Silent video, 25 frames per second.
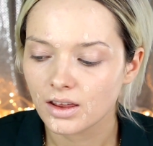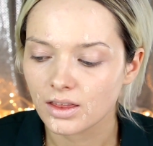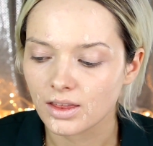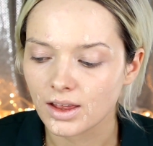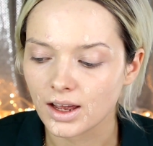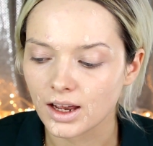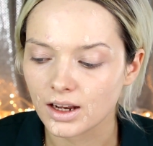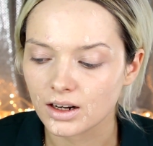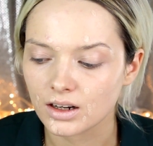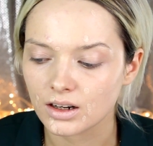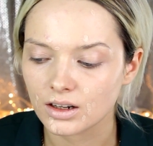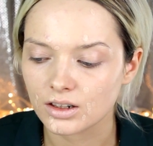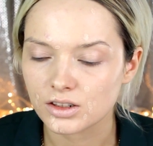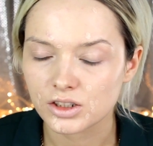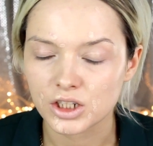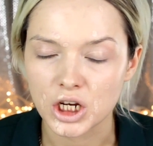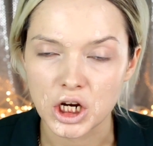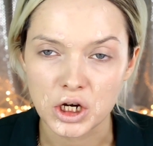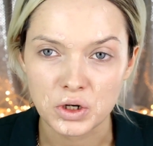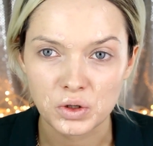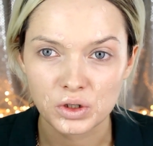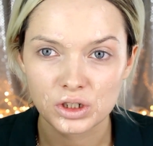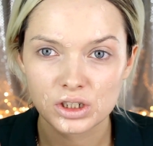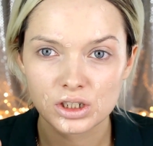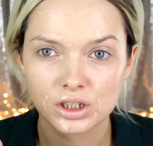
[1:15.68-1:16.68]
then
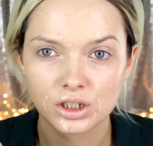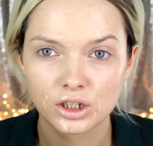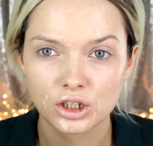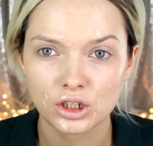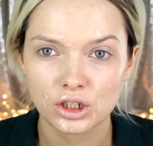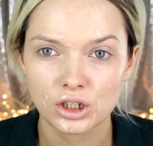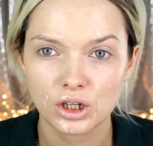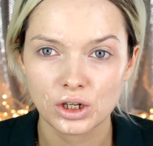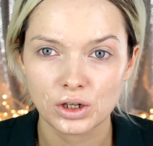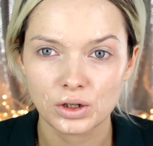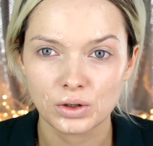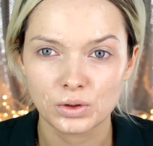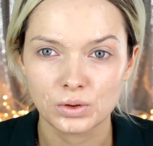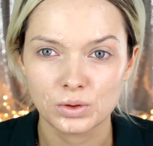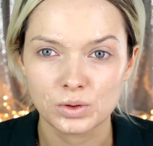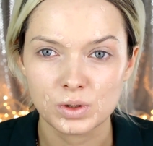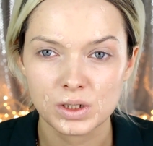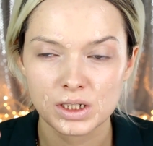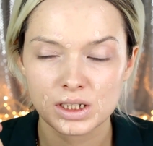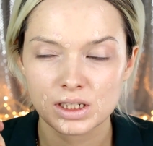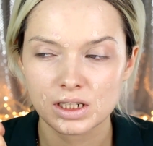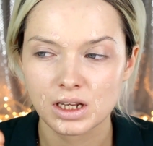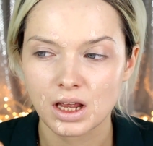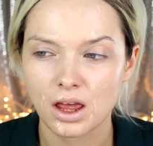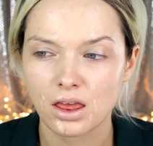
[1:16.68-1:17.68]
don't
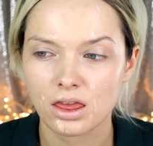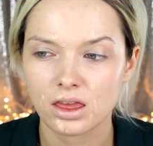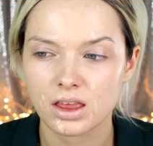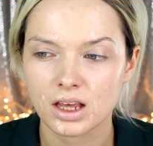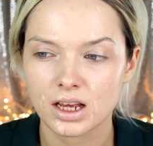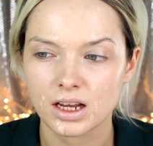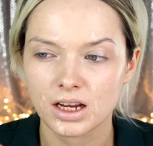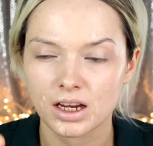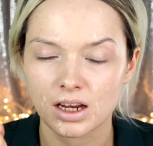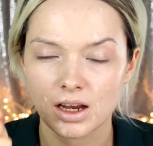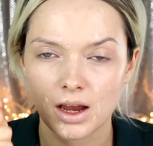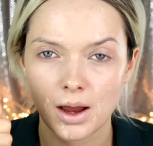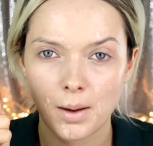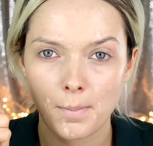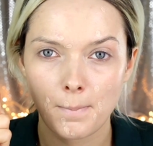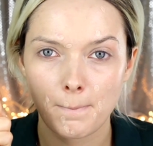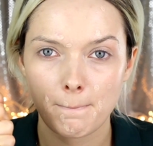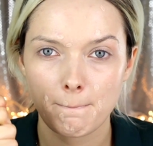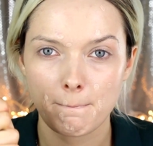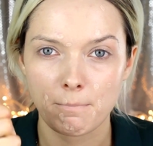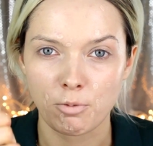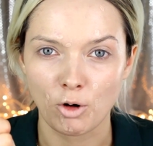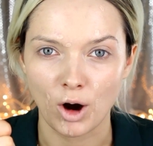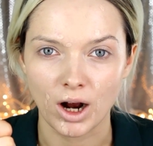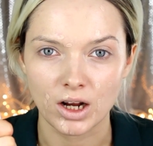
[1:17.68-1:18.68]
use the
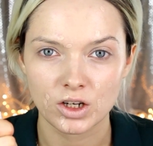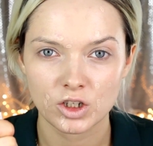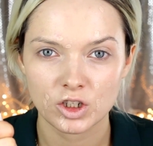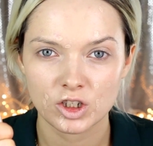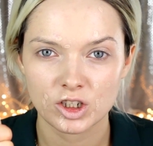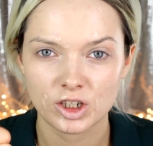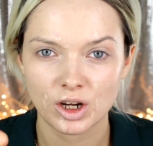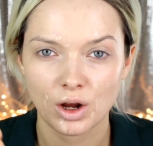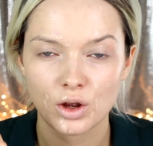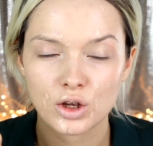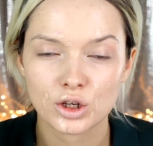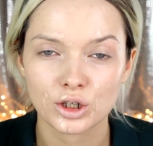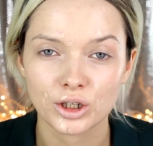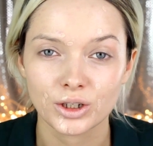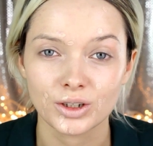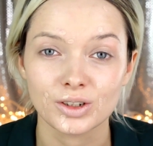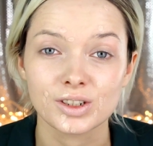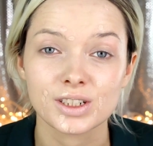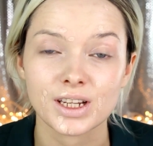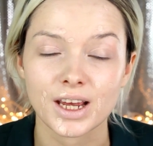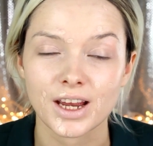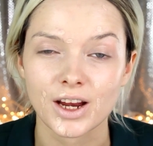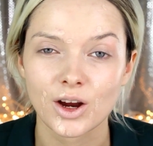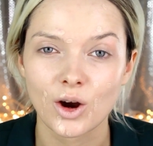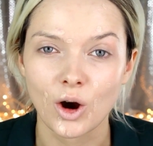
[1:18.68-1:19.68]
brush.
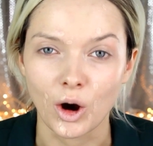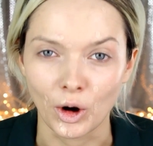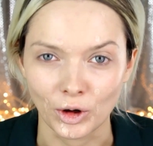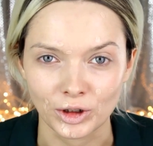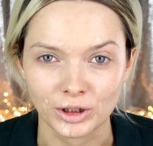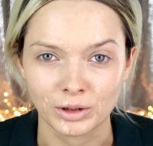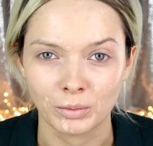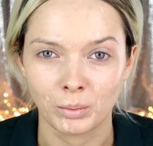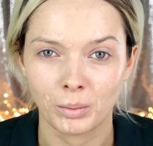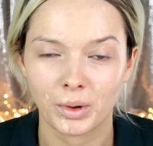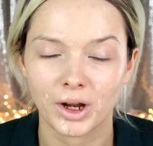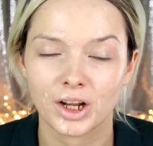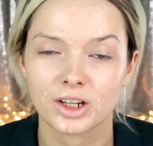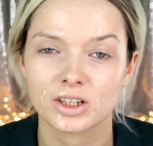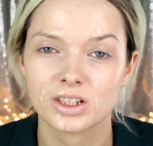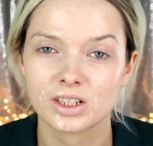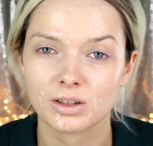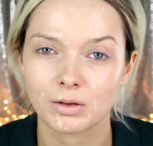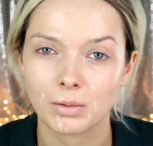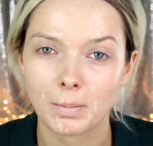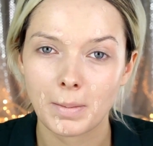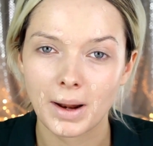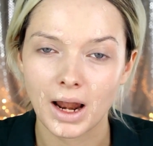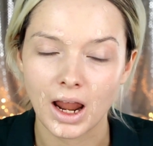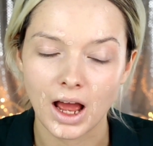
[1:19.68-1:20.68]
Use a cotton bud.
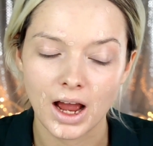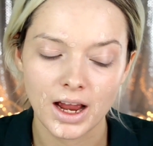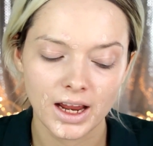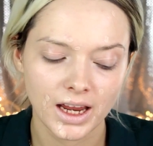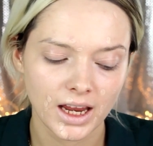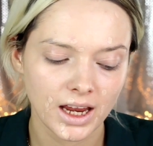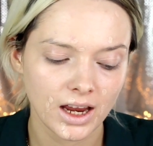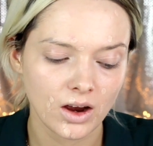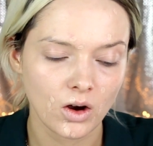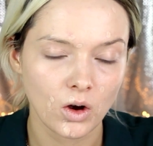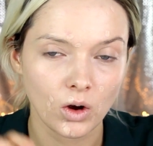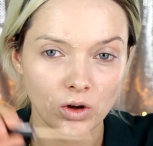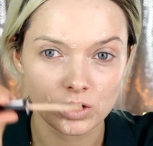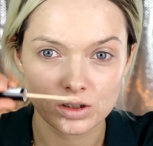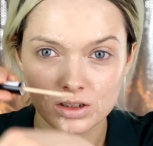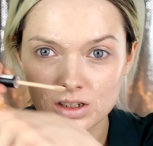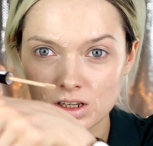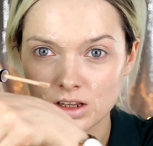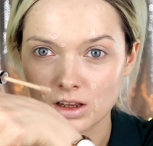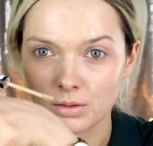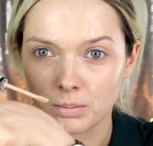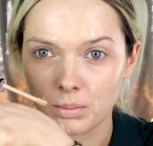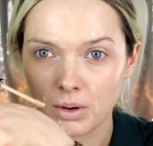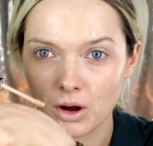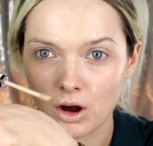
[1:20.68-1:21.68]
So apply it
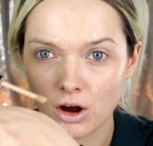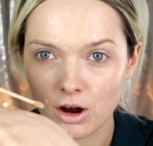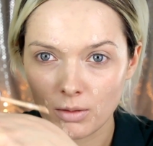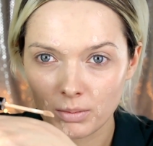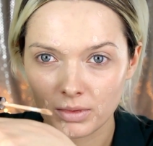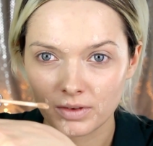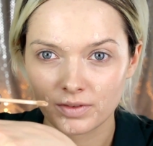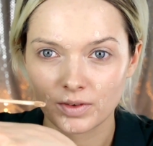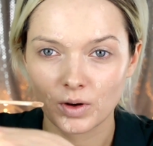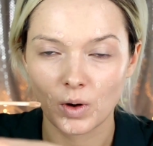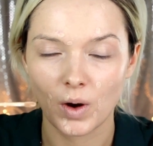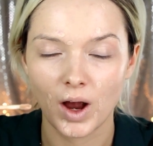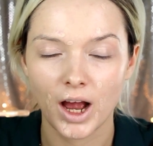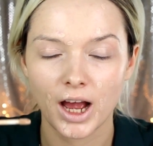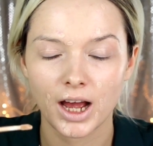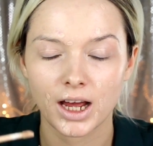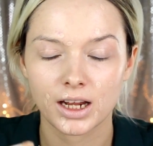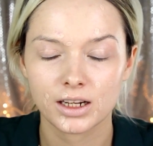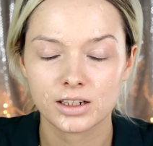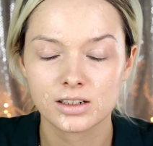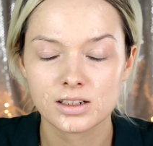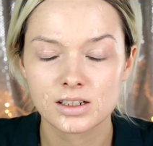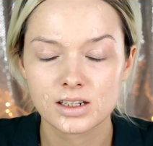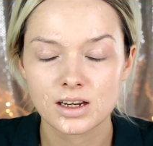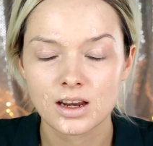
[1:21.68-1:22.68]
onto the palm of your
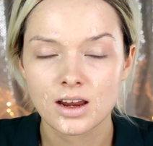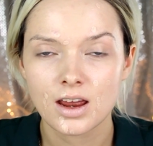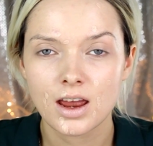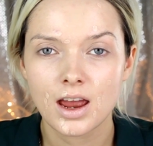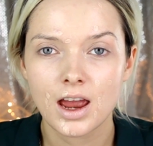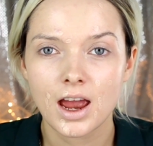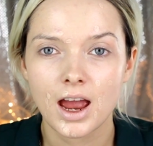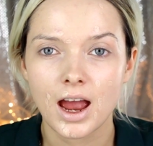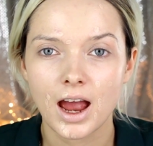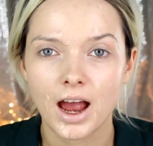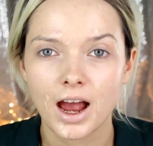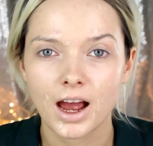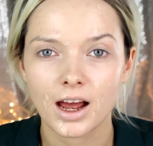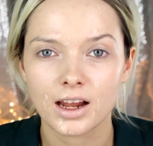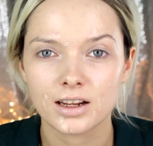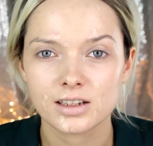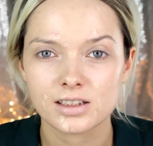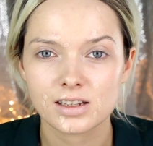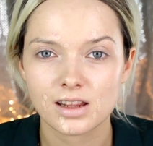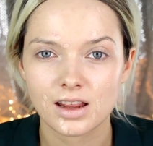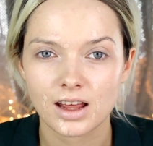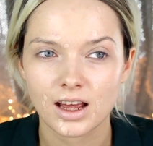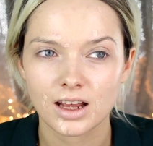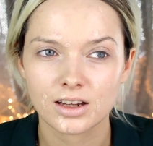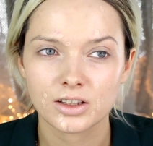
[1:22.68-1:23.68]
hand and
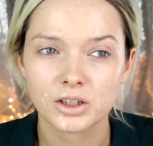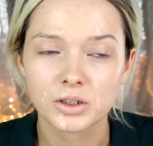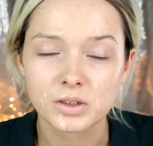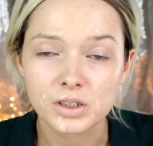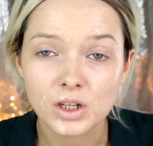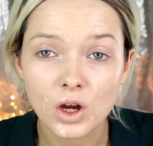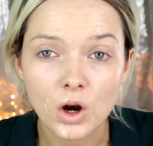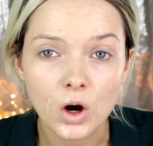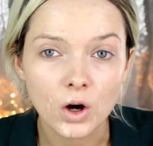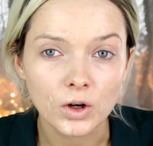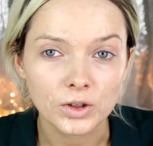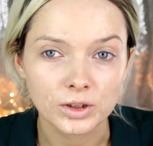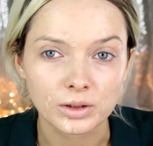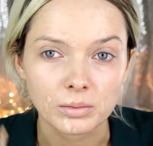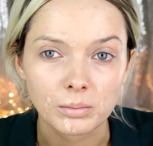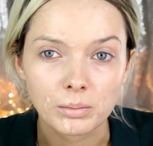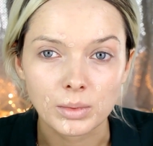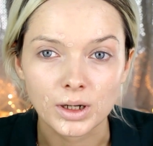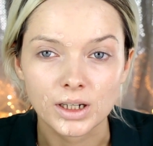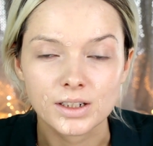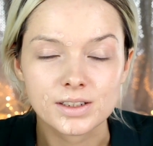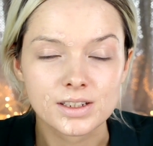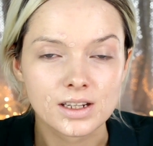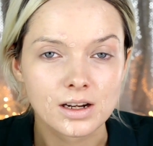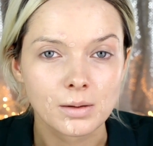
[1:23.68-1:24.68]
then use a cotton
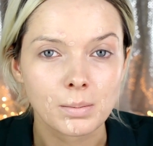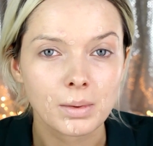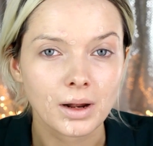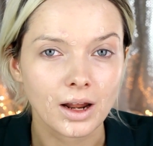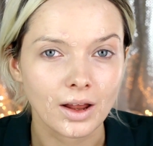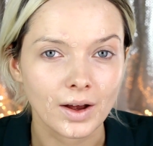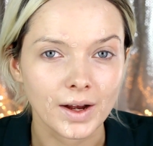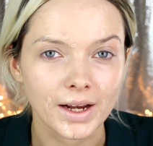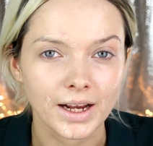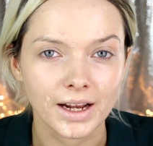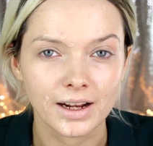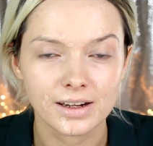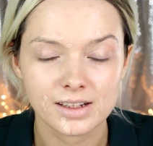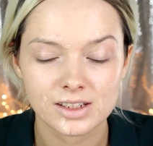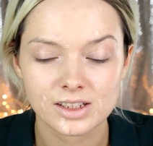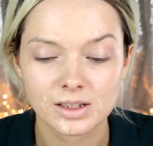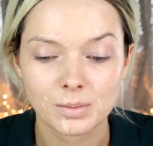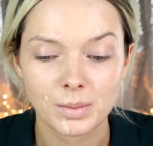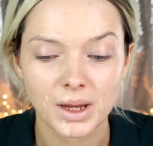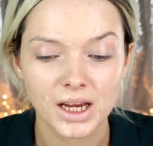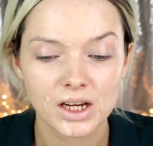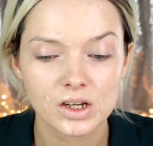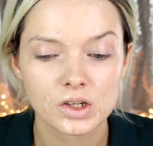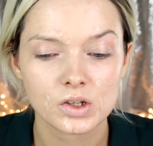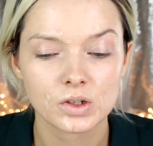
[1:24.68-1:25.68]
bud and apply it to
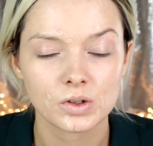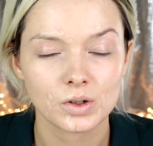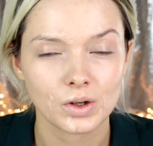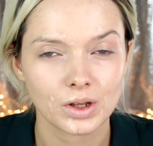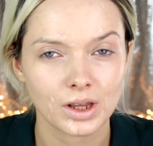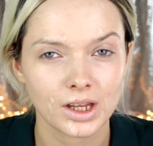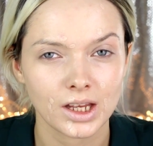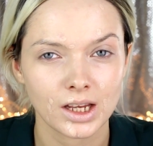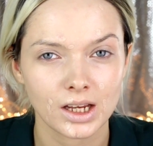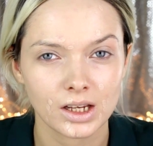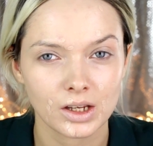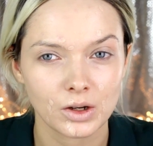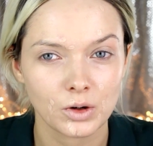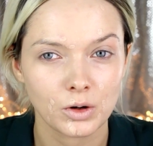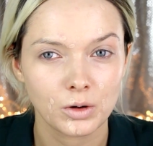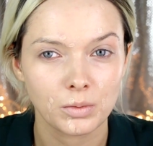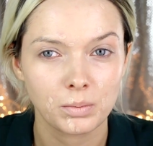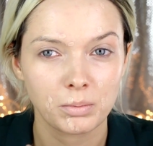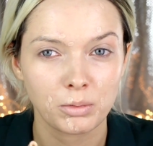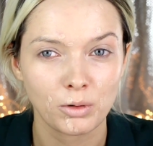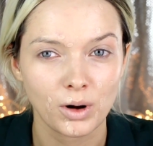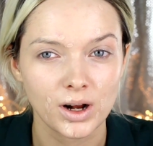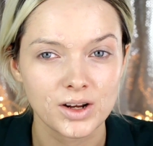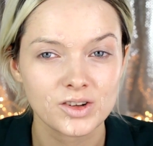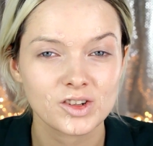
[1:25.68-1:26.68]
make sure that your
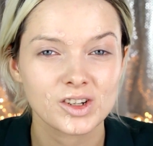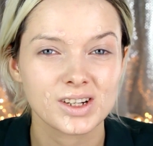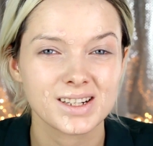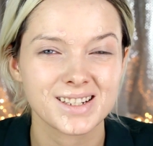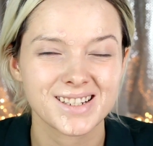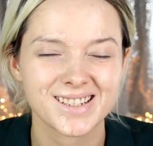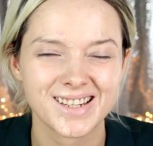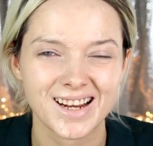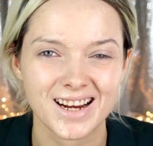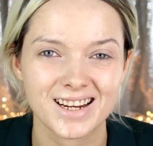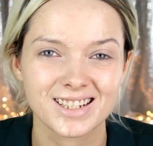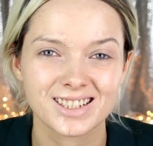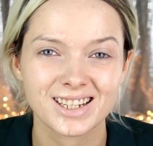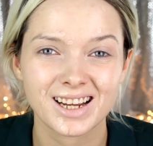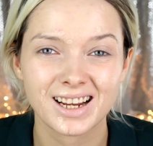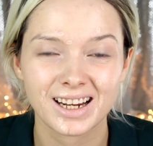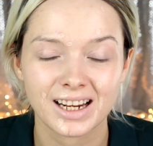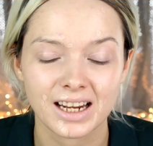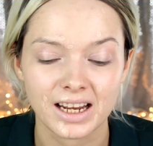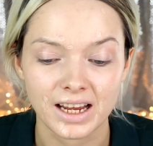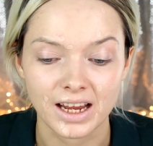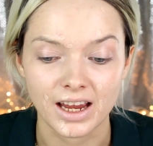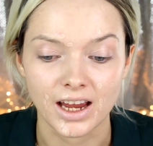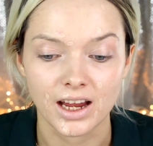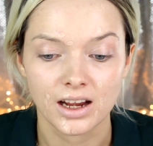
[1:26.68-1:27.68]
brush stays
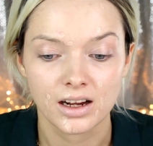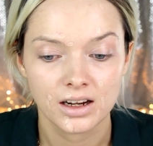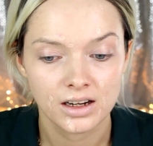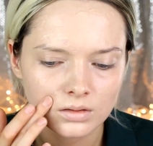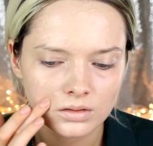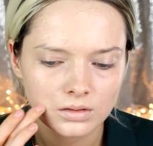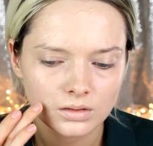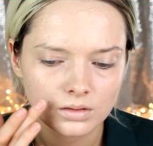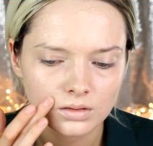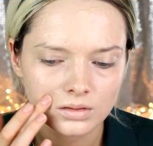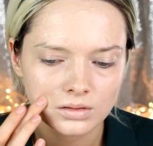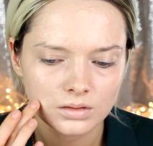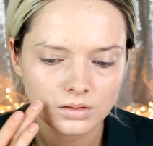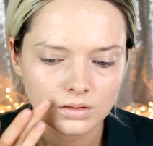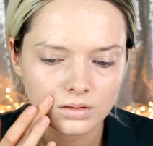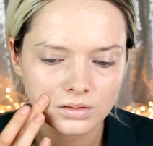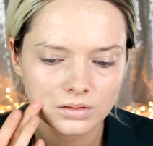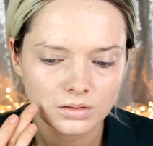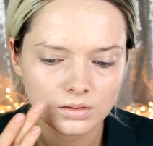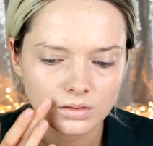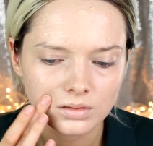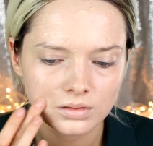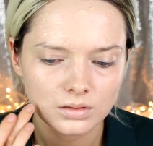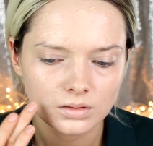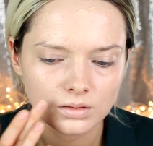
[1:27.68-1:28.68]
clear. I'm just
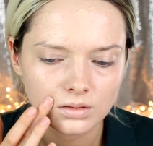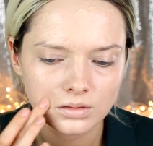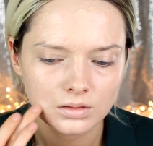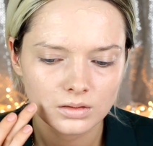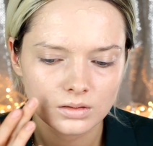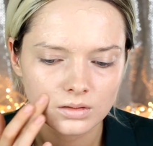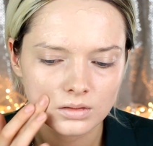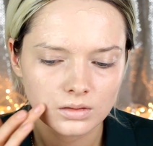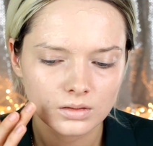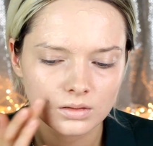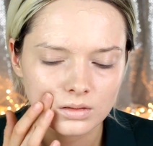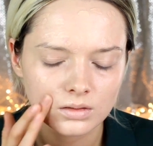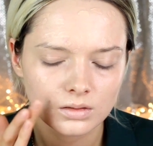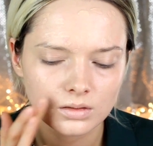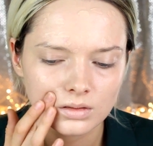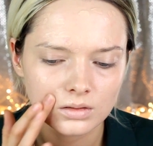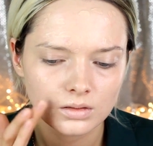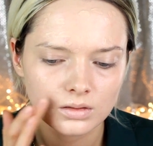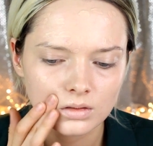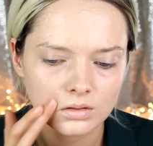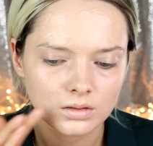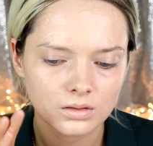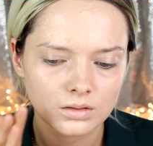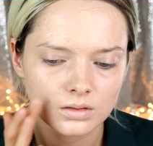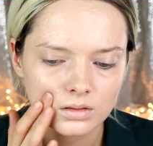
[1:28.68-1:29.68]
going to tap that
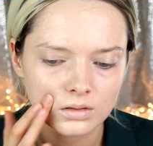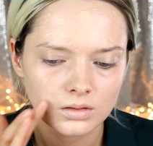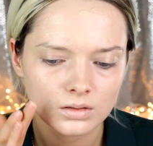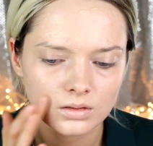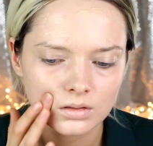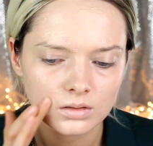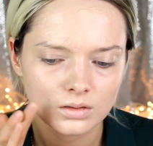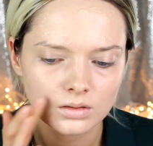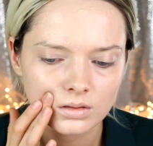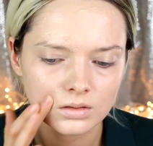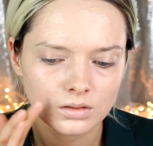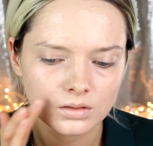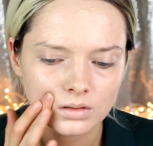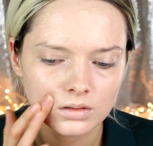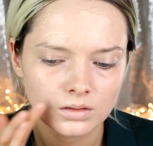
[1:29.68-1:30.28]
concealer in.